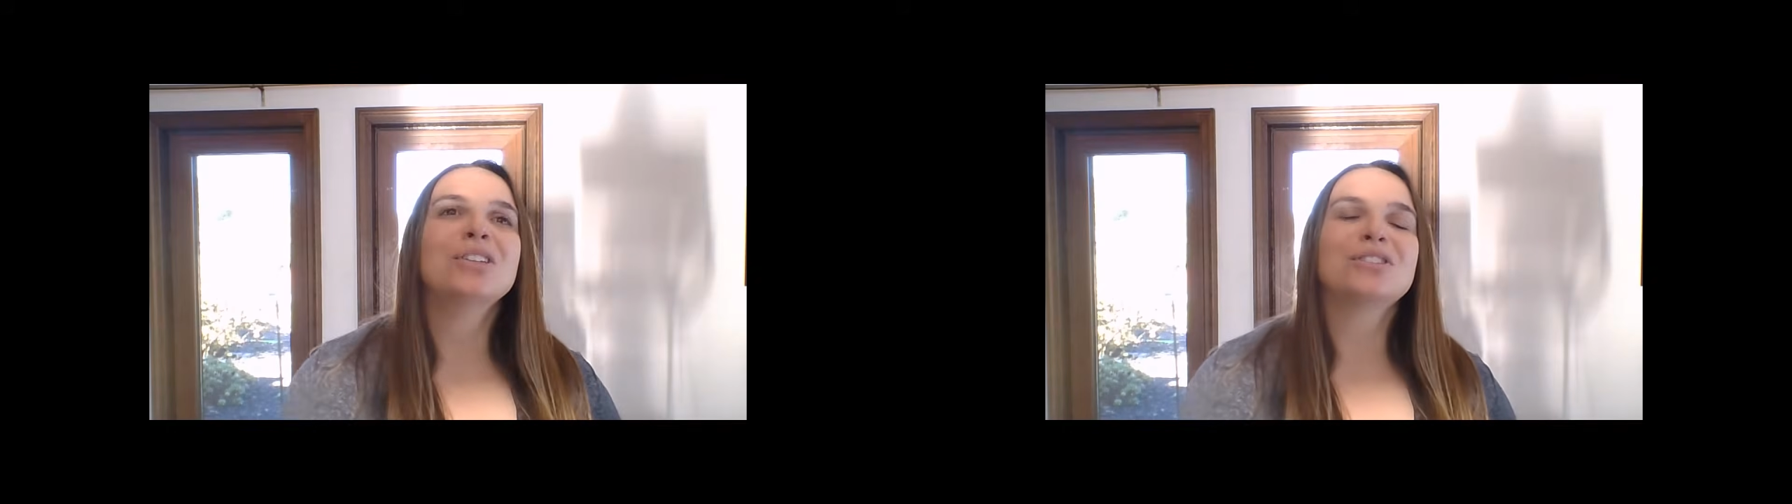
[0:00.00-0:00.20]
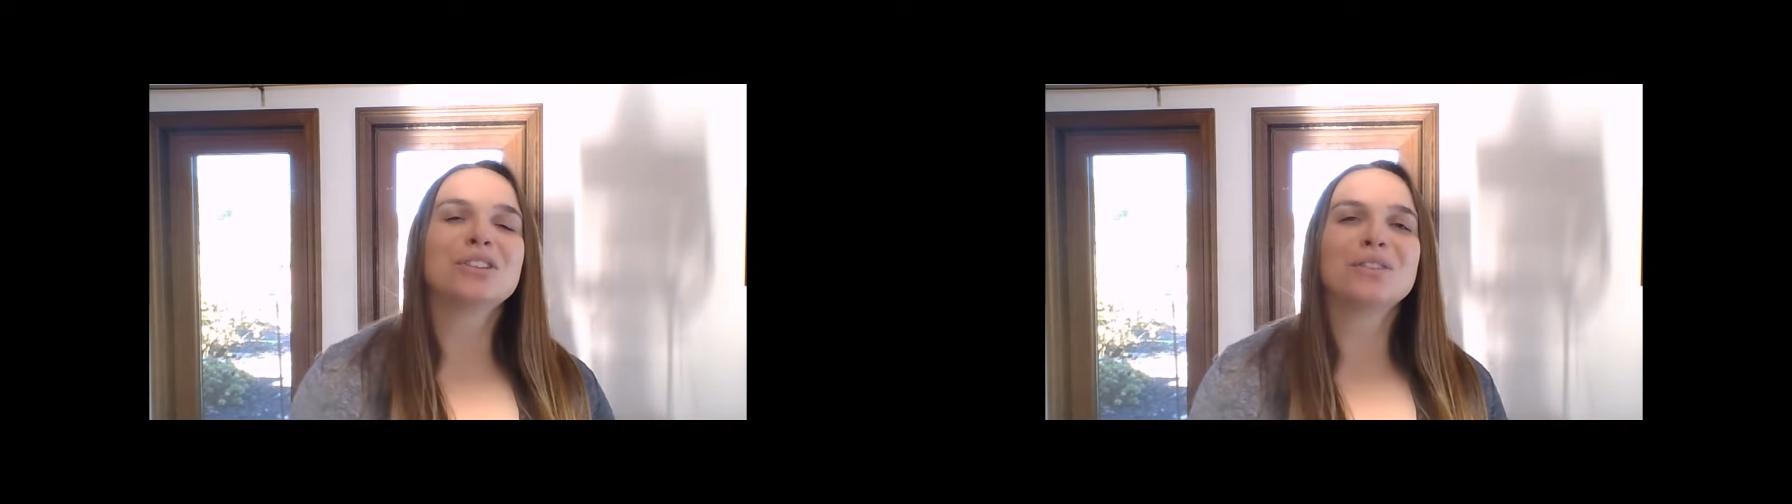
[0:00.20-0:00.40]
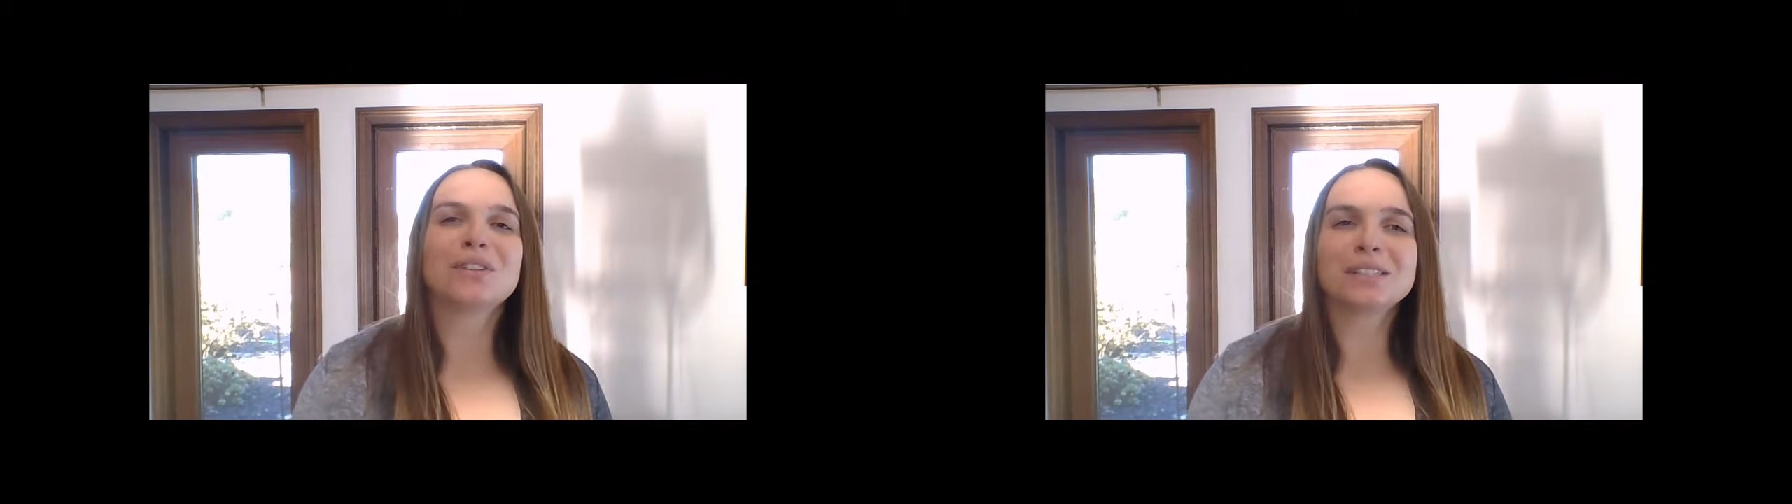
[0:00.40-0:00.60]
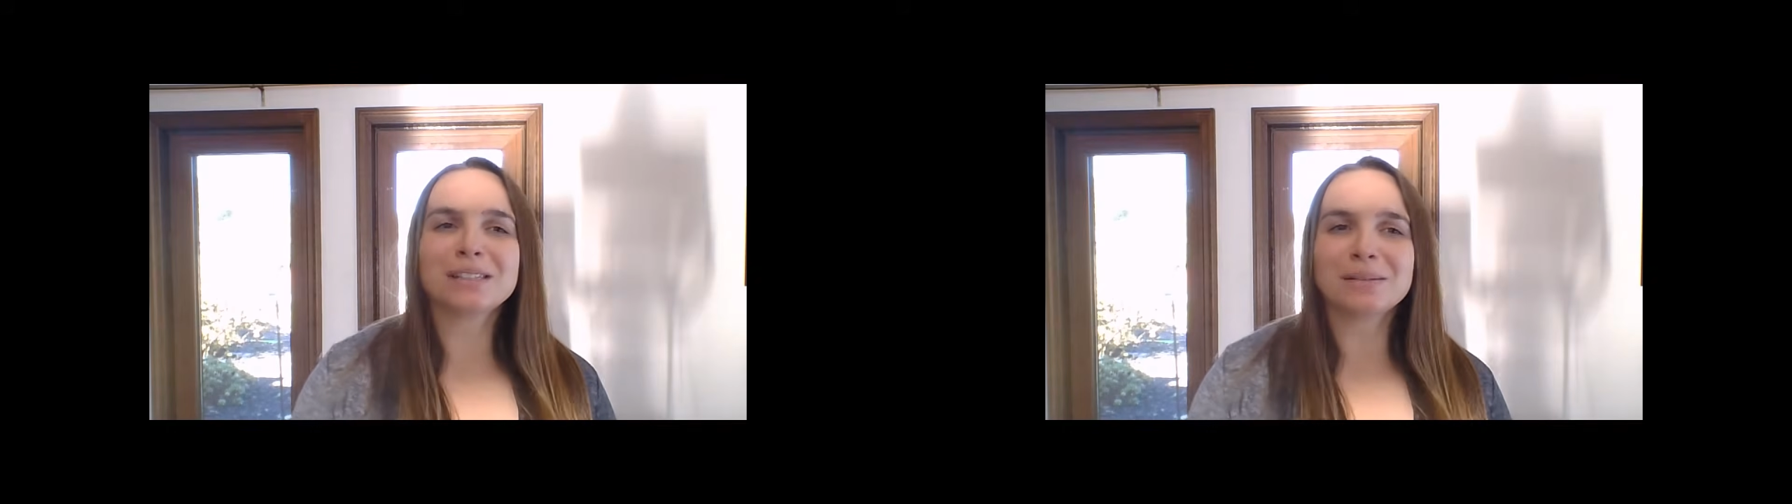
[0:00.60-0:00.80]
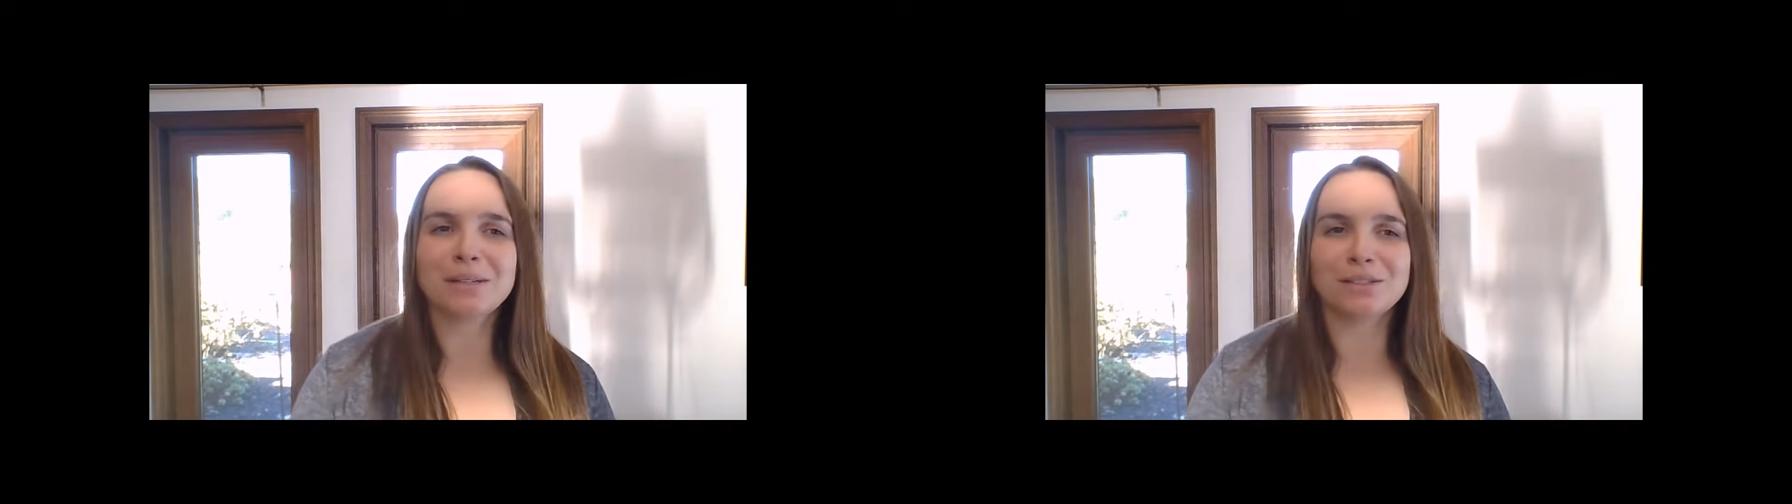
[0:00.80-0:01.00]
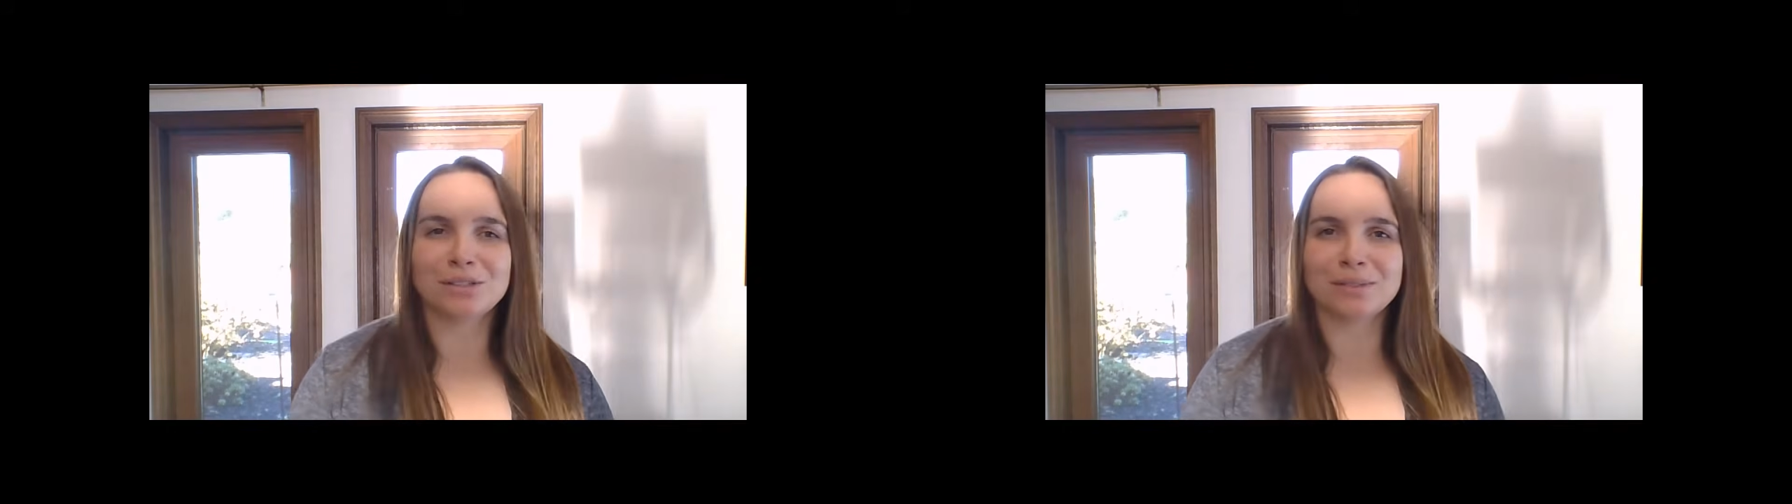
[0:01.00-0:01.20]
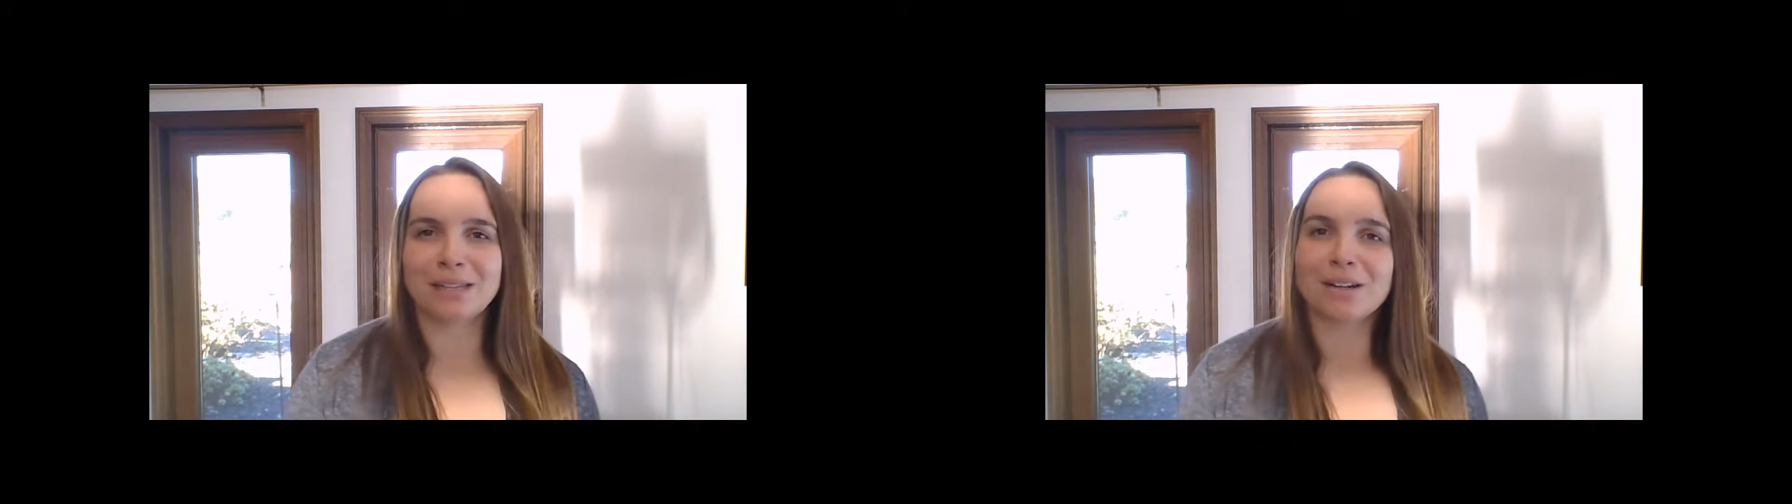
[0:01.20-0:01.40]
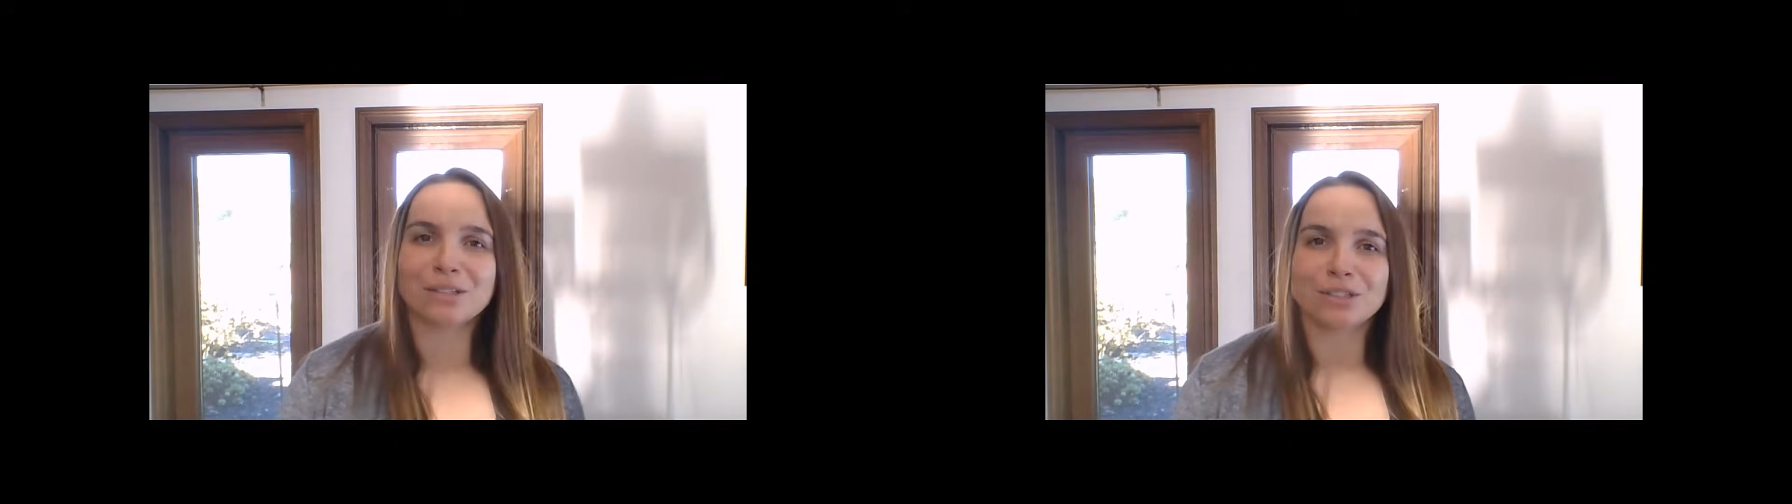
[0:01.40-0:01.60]
So the first thing I'm going to do is
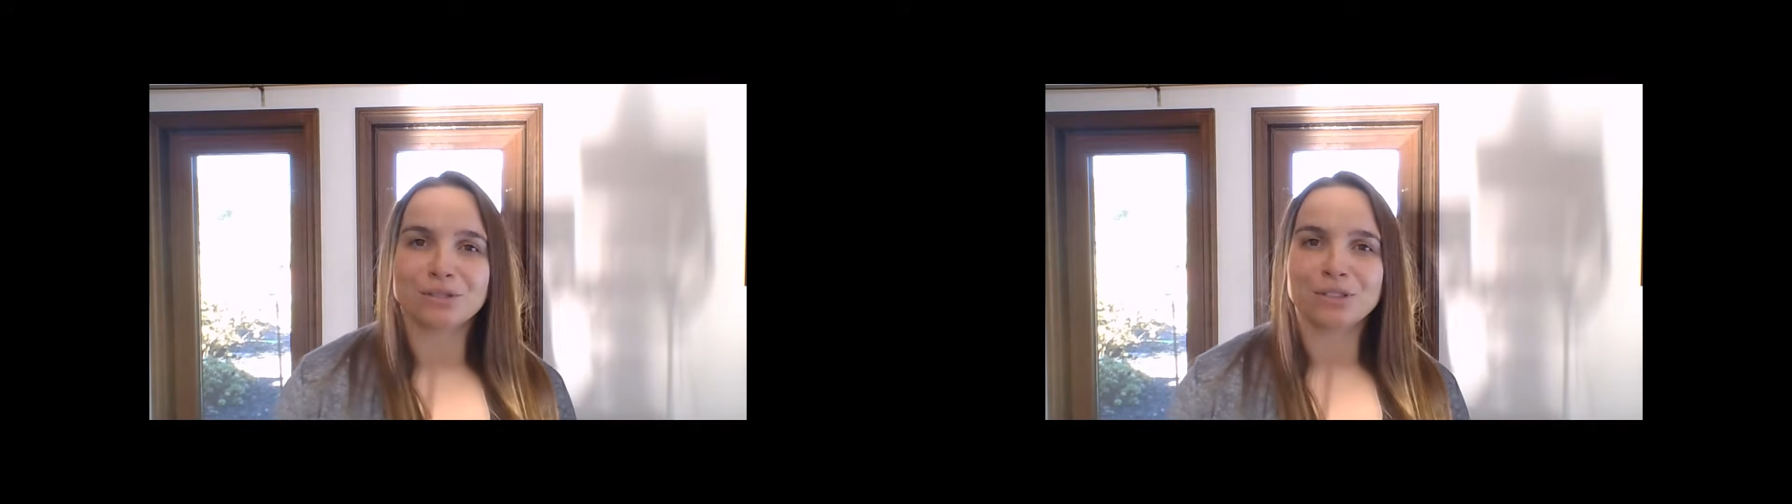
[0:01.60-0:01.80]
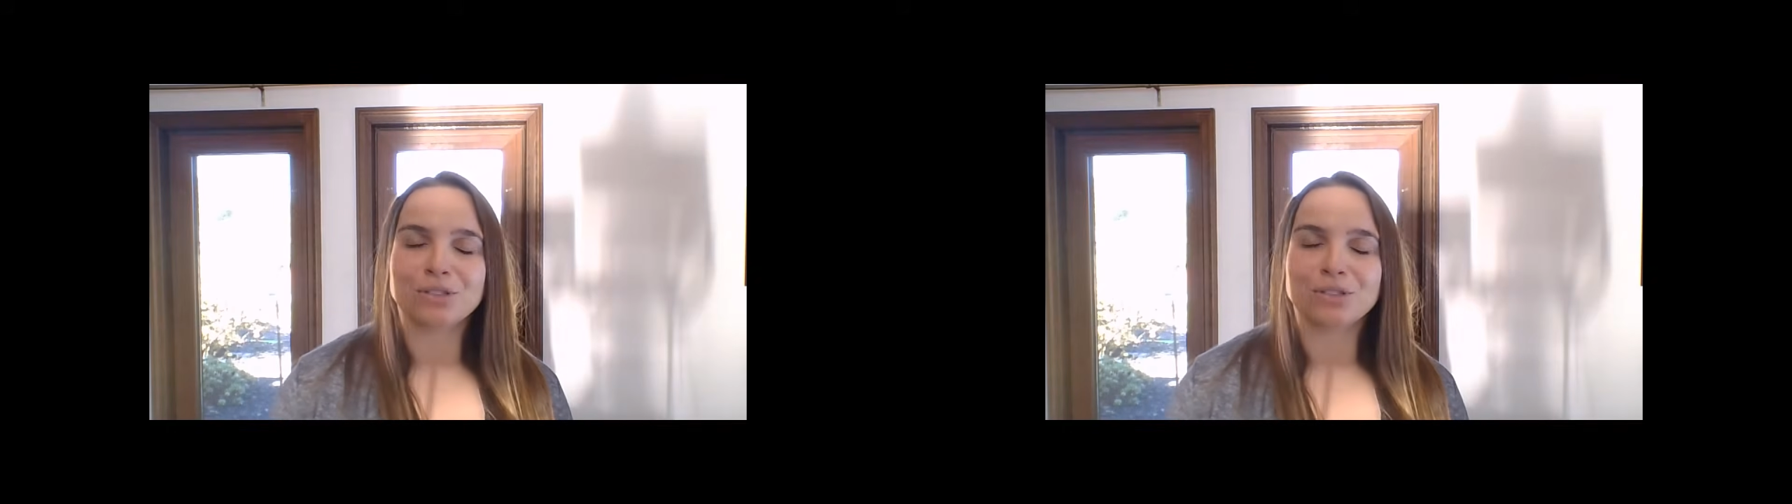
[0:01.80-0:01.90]
introduce